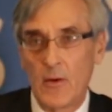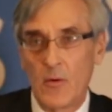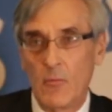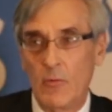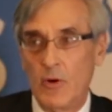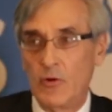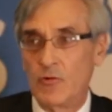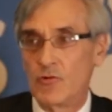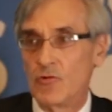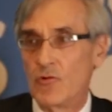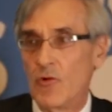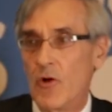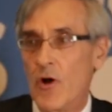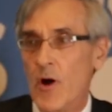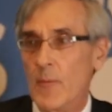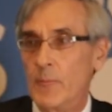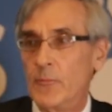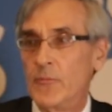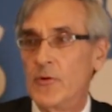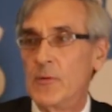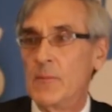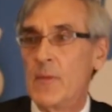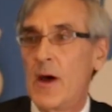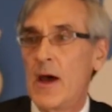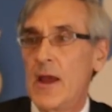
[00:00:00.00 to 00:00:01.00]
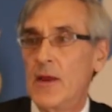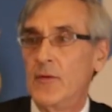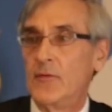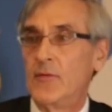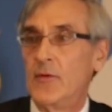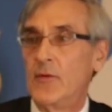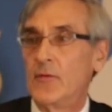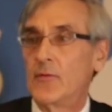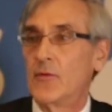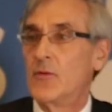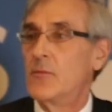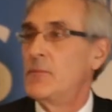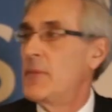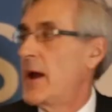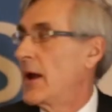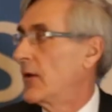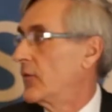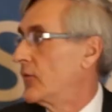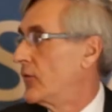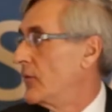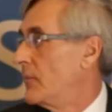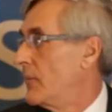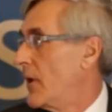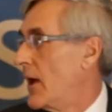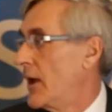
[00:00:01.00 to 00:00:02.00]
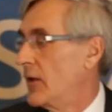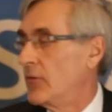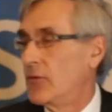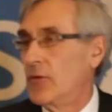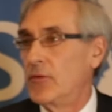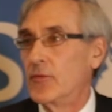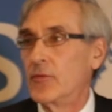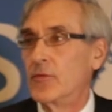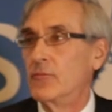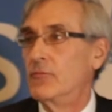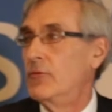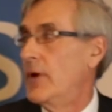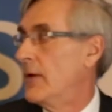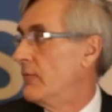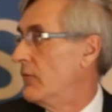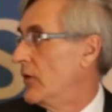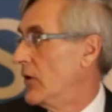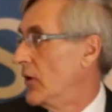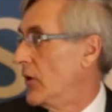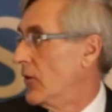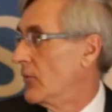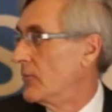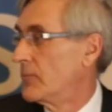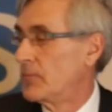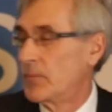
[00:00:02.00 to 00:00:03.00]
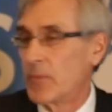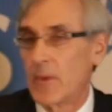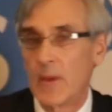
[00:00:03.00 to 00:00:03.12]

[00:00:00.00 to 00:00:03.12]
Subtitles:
which optimises or maximises the revenue.